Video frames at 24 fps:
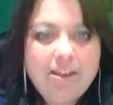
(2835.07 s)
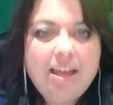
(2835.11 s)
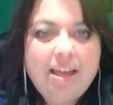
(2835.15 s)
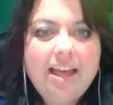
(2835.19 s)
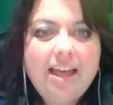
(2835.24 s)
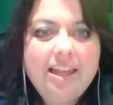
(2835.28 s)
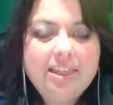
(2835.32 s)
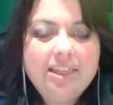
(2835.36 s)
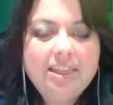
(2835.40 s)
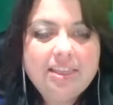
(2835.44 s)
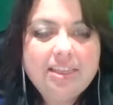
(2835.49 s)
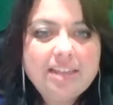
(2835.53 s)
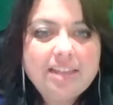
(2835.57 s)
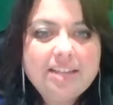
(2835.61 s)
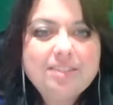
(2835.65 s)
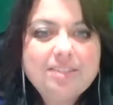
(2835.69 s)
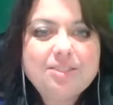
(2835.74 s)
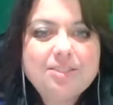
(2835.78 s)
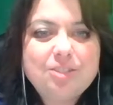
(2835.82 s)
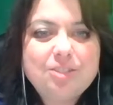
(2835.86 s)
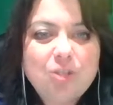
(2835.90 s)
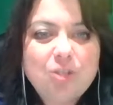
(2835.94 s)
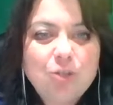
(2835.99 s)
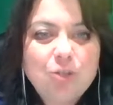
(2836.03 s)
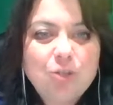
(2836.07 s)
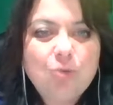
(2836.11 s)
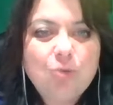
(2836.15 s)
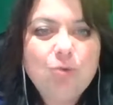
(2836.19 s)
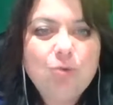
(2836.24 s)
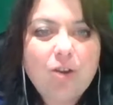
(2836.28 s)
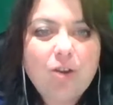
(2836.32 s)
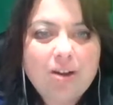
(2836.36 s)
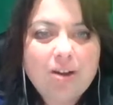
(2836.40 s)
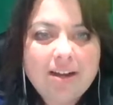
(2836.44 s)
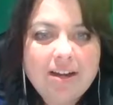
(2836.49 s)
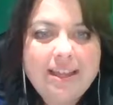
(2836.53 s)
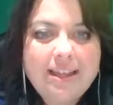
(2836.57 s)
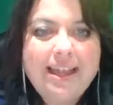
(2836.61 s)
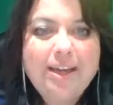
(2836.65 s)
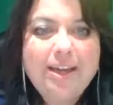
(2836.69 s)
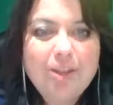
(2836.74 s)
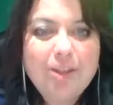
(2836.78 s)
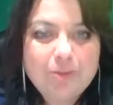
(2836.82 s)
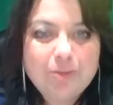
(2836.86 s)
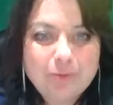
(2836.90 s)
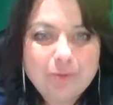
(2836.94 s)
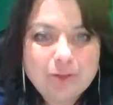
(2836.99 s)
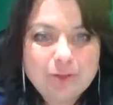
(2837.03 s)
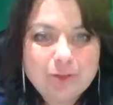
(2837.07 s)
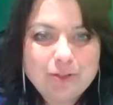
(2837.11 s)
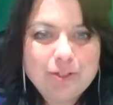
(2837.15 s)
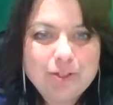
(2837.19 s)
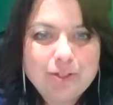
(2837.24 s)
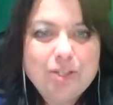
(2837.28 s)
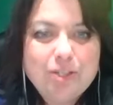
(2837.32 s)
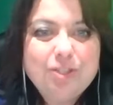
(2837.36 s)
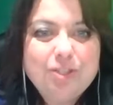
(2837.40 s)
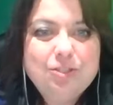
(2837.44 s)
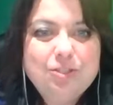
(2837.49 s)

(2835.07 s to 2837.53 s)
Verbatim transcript: unless you are accountable